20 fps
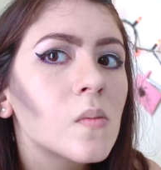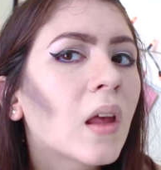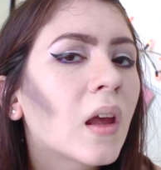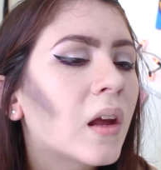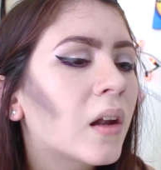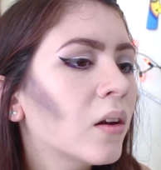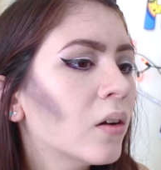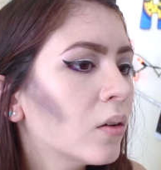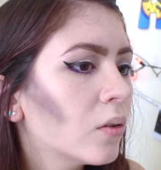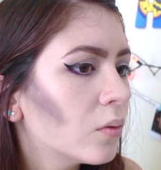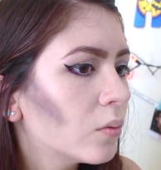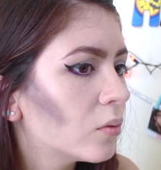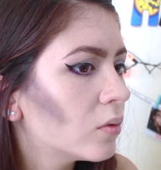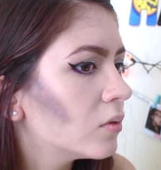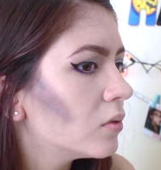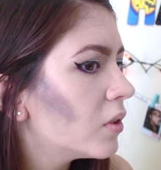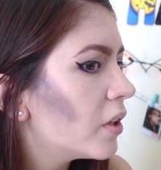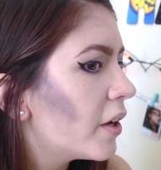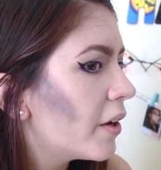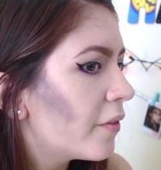Then,
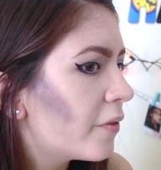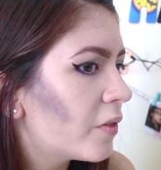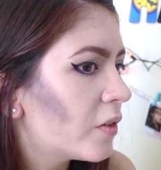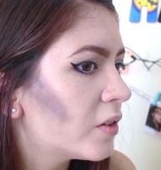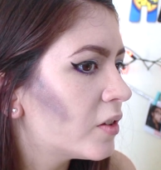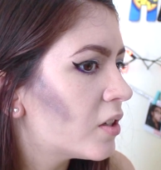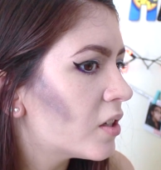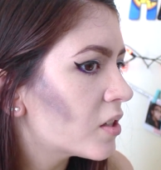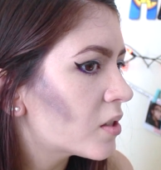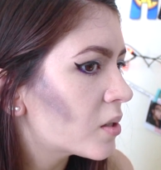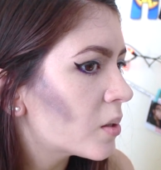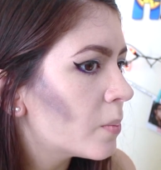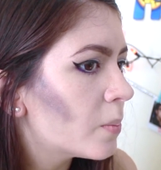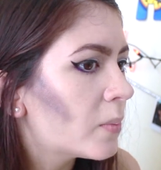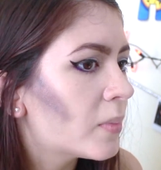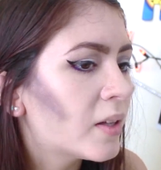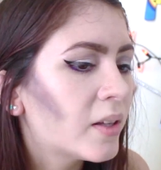if it doesn't